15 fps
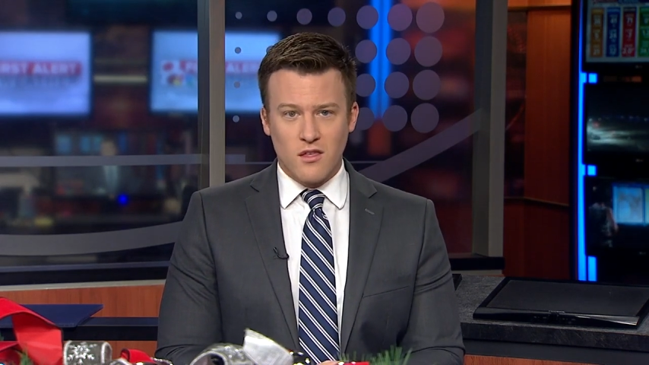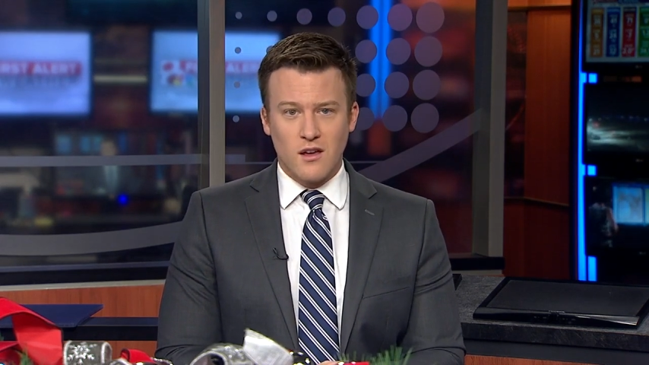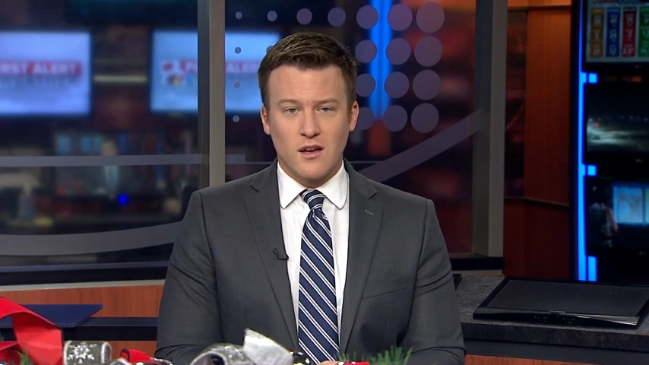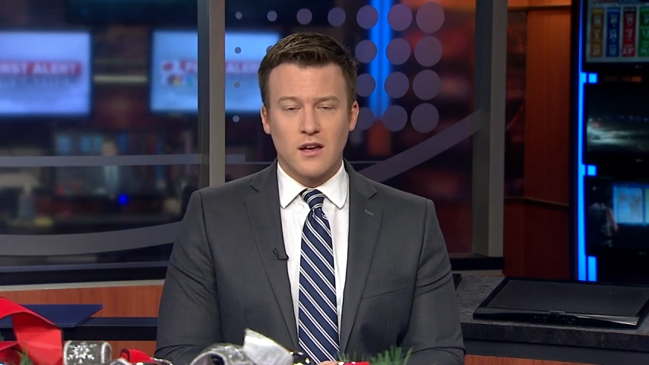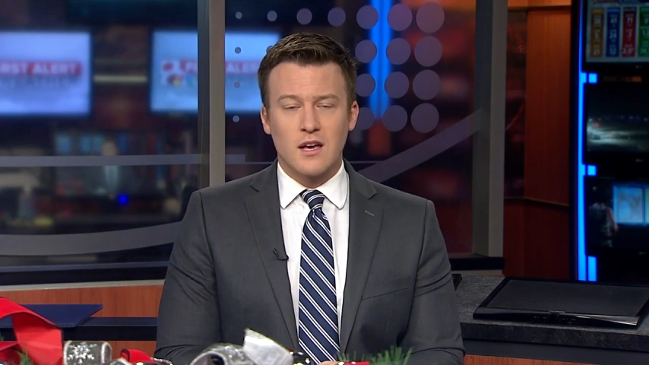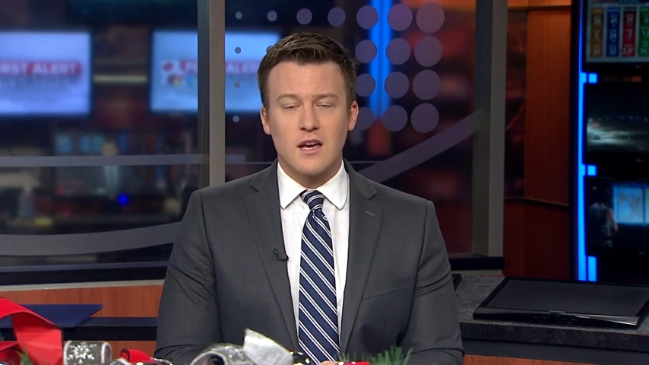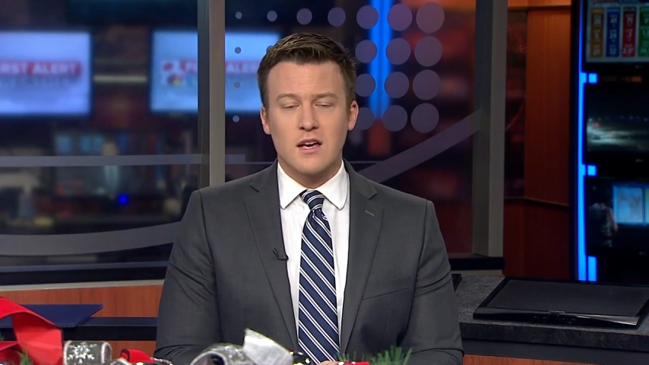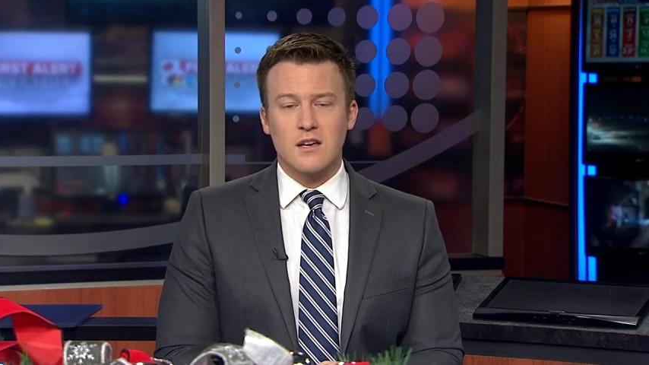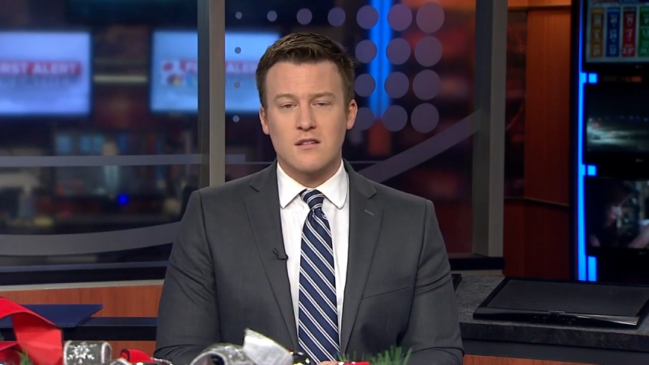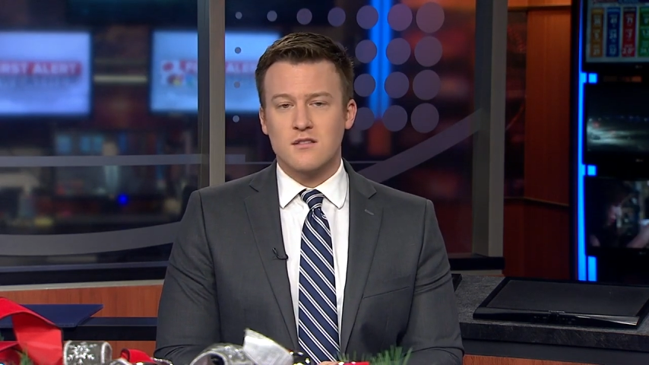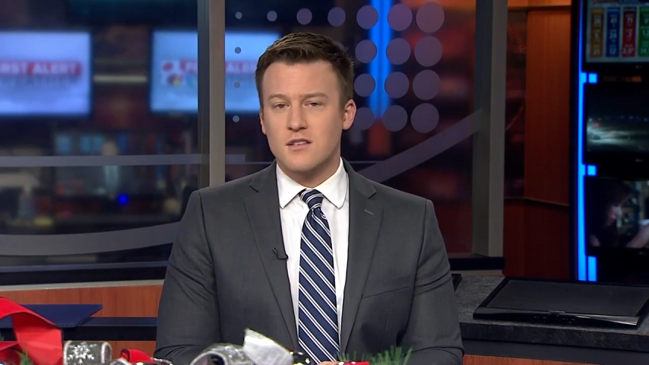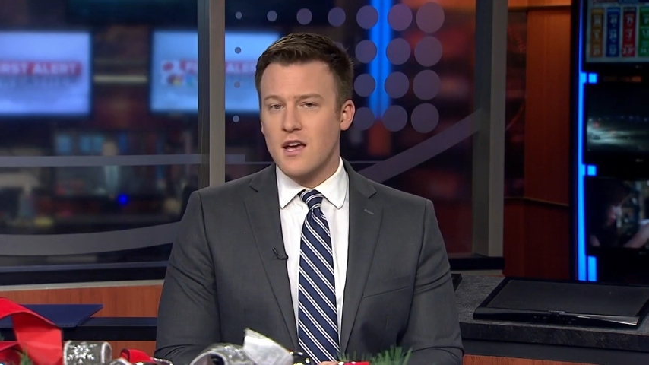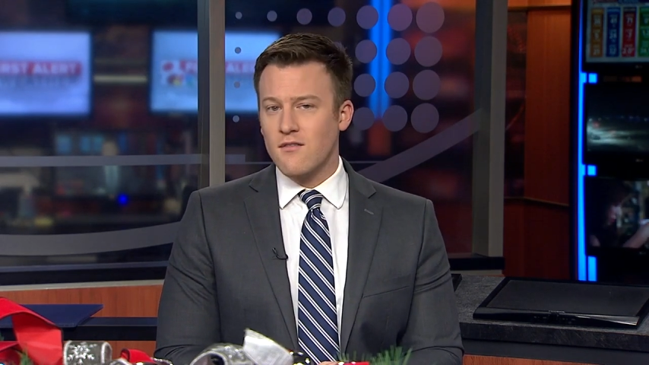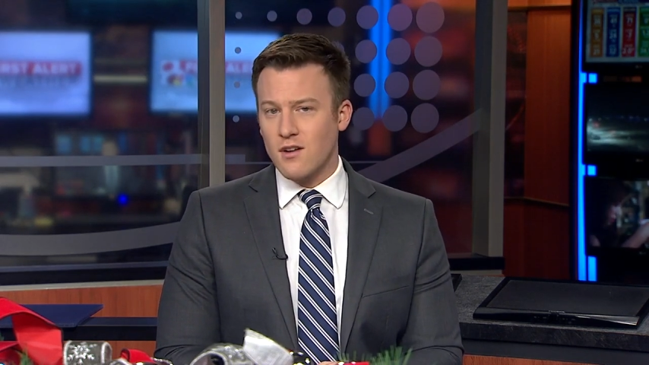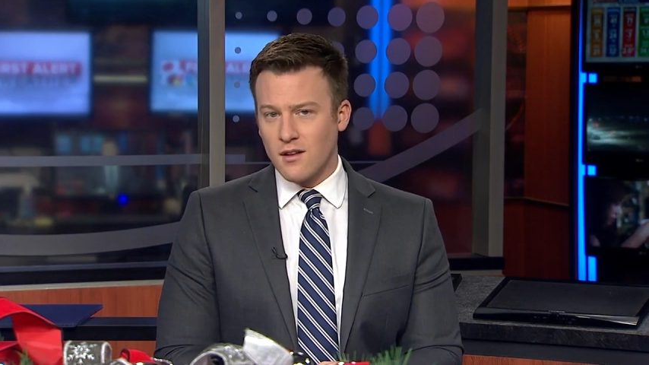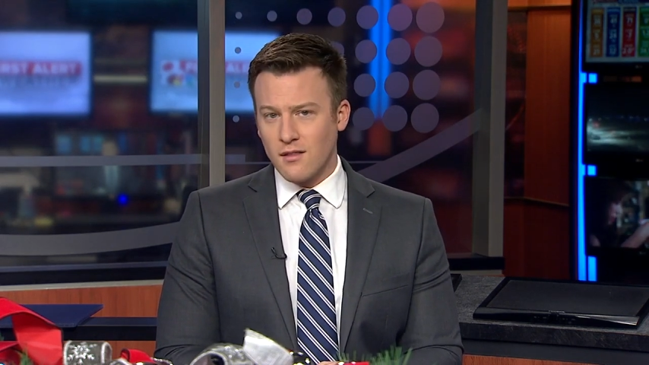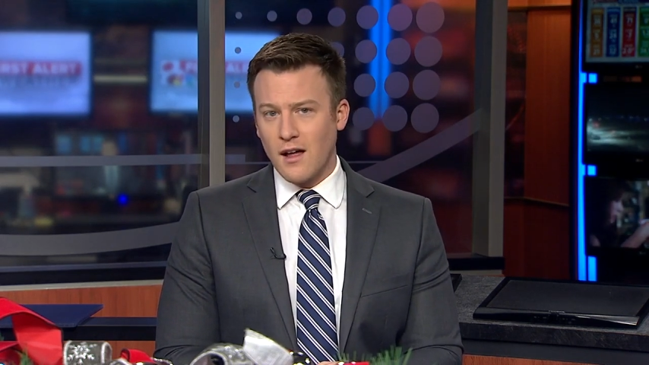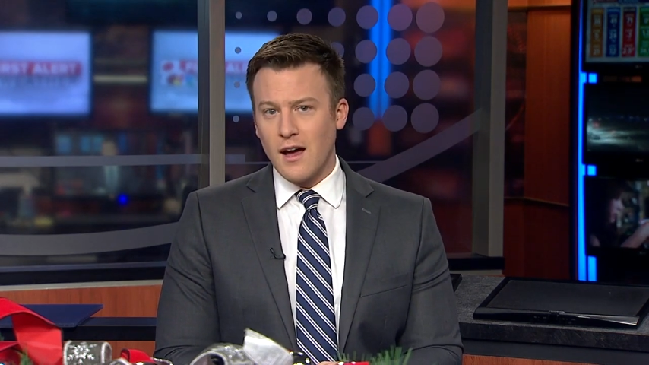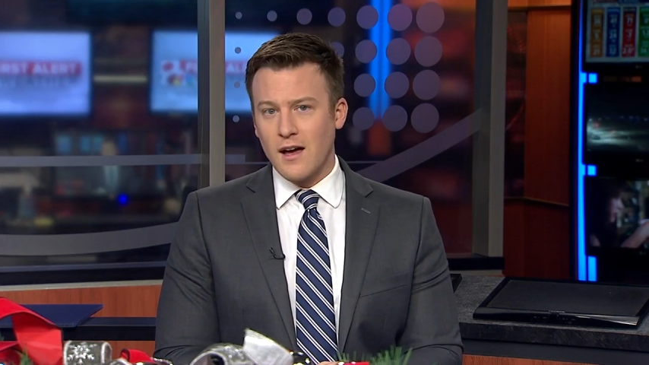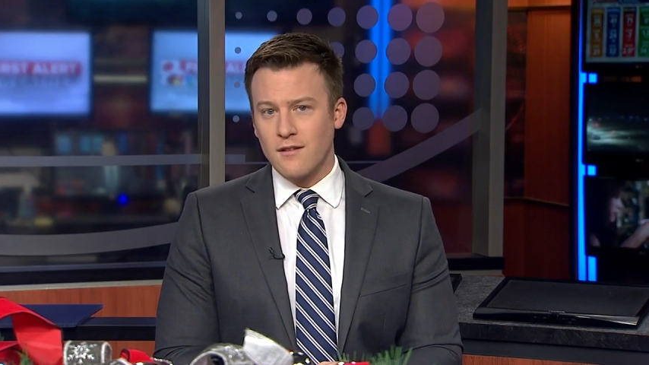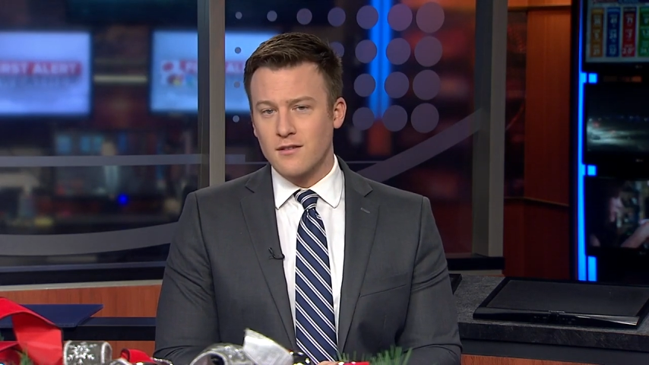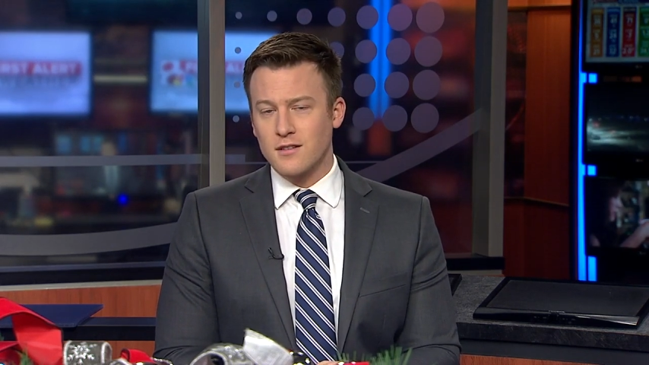thing is saving
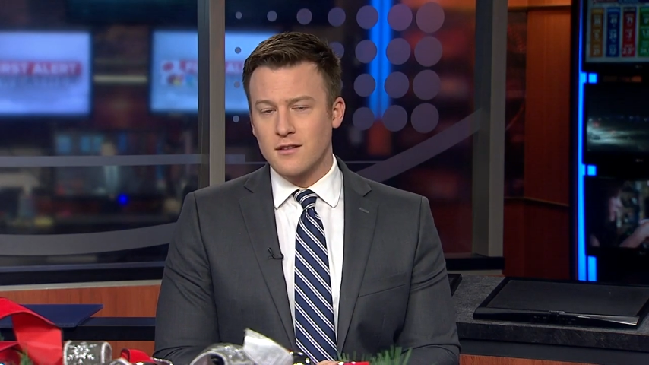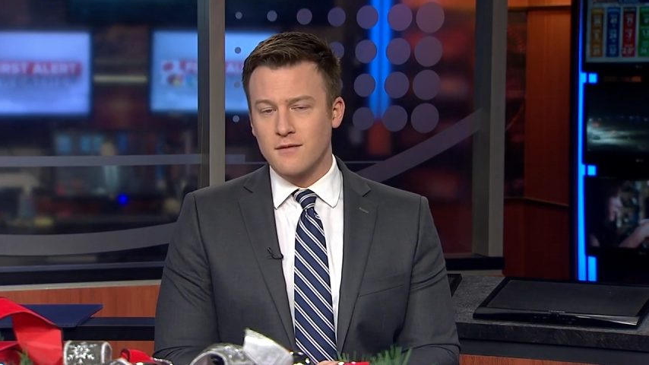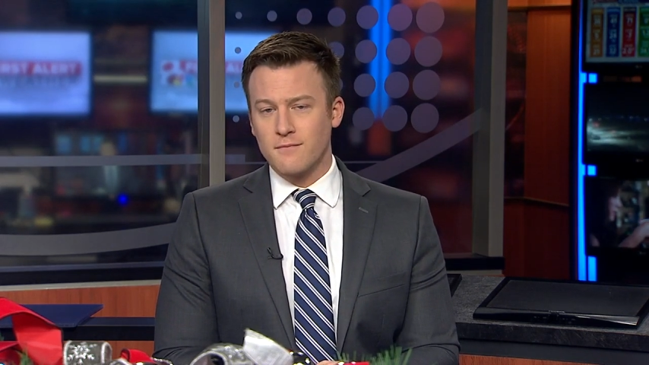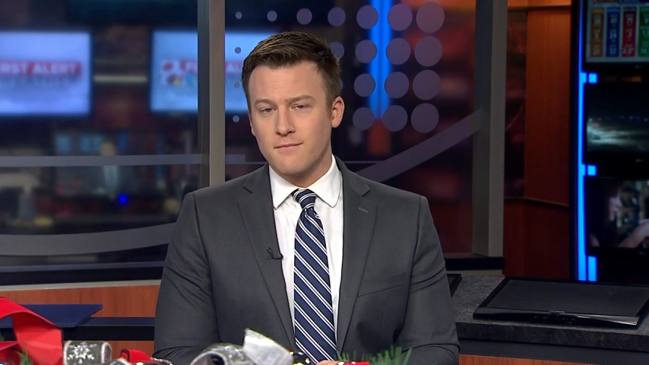lives.